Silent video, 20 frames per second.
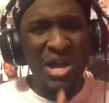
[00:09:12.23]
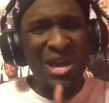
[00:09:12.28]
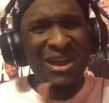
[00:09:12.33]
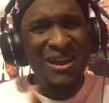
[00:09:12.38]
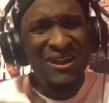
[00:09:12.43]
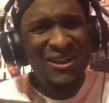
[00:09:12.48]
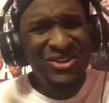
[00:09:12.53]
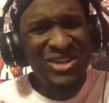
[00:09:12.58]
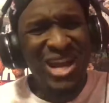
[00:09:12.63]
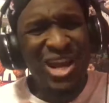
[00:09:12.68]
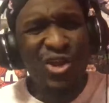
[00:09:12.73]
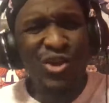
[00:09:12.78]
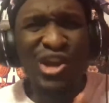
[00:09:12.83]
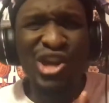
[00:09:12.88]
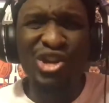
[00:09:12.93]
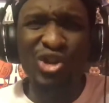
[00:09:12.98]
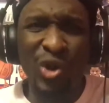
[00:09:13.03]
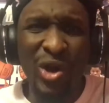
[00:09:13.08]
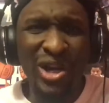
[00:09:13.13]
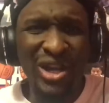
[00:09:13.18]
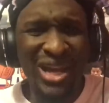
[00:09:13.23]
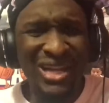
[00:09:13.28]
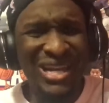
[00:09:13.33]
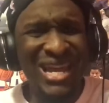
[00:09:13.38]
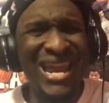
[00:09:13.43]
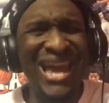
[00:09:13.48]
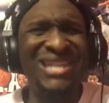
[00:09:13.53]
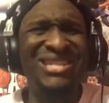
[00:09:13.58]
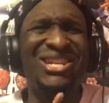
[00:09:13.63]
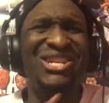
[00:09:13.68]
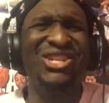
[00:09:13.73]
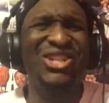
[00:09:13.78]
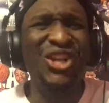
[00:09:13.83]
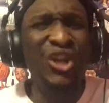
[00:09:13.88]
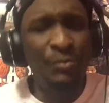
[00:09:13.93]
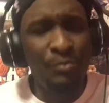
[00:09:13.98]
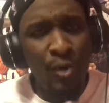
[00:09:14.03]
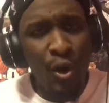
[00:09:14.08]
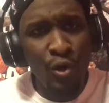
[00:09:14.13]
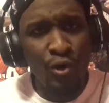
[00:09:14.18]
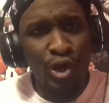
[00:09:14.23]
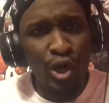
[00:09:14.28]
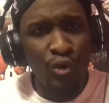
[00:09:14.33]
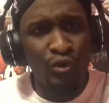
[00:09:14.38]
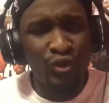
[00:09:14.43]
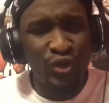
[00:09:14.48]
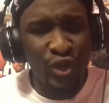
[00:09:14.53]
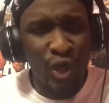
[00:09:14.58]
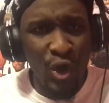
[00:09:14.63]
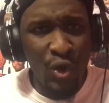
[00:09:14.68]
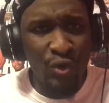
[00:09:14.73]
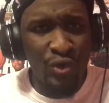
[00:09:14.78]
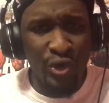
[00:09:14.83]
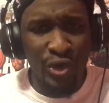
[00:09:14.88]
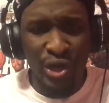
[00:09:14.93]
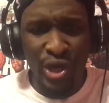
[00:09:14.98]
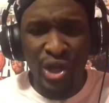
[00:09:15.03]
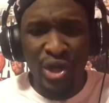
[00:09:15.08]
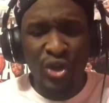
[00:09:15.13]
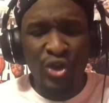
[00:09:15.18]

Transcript: Every time you get traded like that, that's a chip on your shoulder.